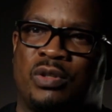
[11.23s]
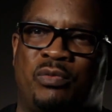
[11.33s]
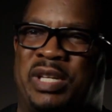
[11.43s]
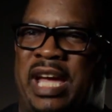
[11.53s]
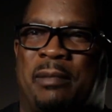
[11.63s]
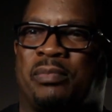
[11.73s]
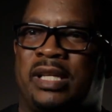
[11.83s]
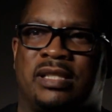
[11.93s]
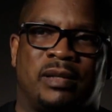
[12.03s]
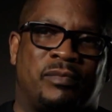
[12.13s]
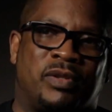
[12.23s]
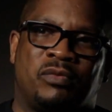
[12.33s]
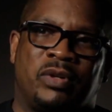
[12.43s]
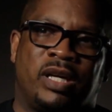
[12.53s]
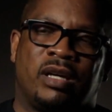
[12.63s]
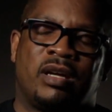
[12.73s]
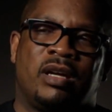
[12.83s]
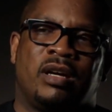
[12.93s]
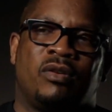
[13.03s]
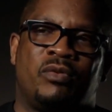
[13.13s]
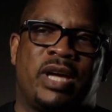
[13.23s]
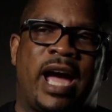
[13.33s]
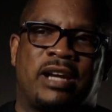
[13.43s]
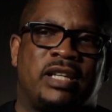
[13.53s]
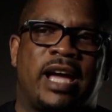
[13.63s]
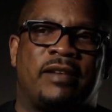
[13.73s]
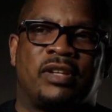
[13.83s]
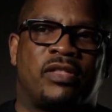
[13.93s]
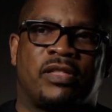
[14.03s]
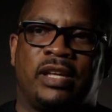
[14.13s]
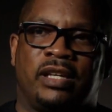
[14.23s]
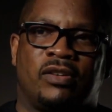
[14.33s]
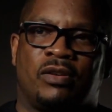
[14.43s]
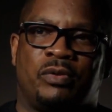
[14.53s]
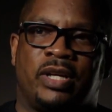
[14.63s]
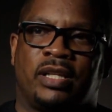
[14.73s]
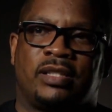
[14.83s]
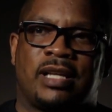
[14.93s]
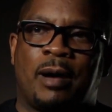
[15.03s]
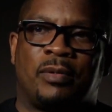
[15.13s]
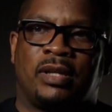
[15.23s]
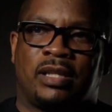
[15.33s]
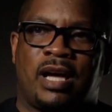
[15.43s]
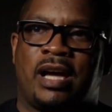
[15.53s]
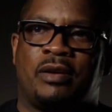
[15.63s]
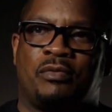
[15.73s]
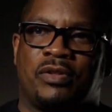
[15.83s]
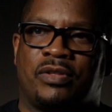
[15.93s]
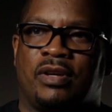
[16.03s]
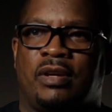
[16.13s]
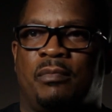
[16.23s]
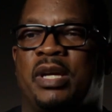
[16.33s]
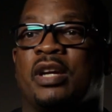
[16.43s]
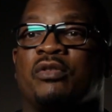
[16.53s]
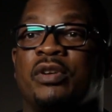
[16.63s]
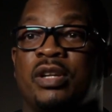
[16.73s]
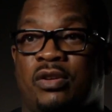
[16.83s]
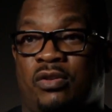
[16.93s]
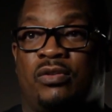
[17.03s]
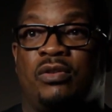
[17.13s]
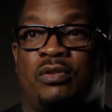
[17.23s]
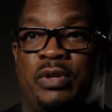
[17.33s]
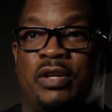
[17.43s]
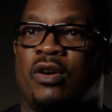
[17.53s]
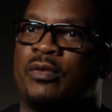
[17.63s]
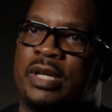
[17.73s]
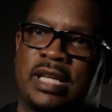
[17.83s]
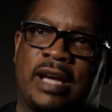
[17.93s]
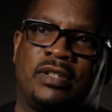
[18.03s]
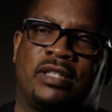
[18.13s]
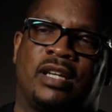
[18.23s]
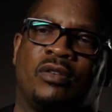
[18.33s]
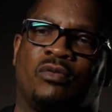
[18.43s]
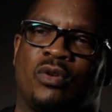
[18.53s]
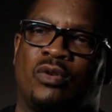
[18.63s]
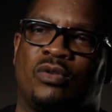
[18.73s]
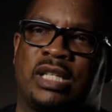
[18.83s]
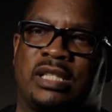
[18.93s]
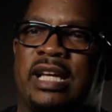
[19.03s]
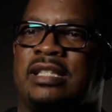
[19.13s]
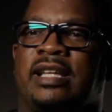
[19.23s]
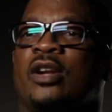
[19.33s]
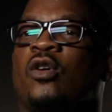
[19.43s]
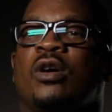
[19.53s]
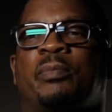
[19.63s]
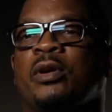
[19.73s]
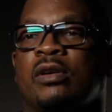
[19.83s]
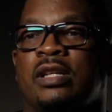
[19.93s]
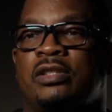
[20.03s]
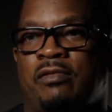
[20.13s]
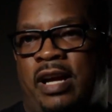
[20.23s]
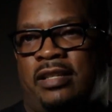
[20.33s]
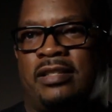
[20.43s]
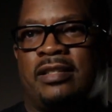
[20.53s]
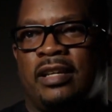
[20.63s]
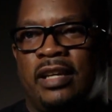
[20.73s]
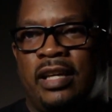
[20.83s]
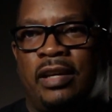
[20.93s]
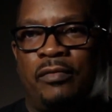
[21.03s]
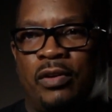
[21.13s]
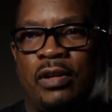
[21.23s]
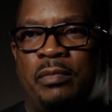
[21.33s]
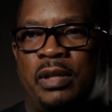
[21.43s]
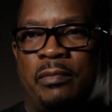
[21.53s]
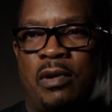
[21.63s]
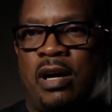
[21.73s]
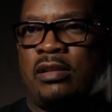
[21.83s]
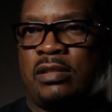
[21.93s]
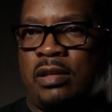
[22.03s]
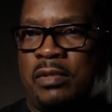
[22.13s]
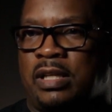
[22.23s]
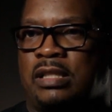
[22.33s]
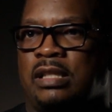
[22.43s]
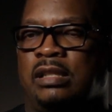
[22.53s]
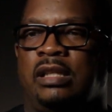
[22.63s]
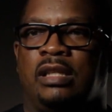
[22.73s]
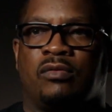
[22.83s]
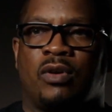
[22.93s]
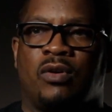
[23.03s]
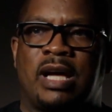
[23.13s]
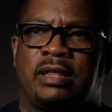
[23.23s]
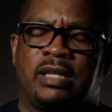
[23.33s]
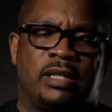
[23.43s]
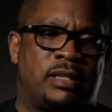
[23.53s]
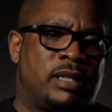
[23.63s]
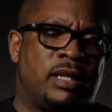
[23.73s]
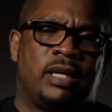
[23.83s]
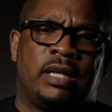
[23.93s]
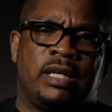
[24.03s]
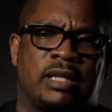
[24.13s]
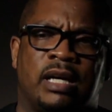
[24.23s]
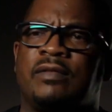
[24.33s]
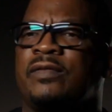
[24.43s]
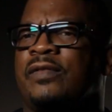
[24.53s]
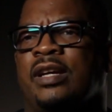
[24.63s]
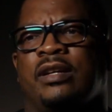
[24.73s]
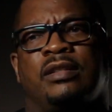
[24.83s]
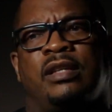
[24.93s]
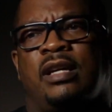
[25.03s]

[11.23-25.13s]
We can't play something where we actually have to think or we're at the top of the line with being critical. We always have to take a role that's less than or put on a dress if we're going to be a part of something that's a leading role. I think it's, it's unfair.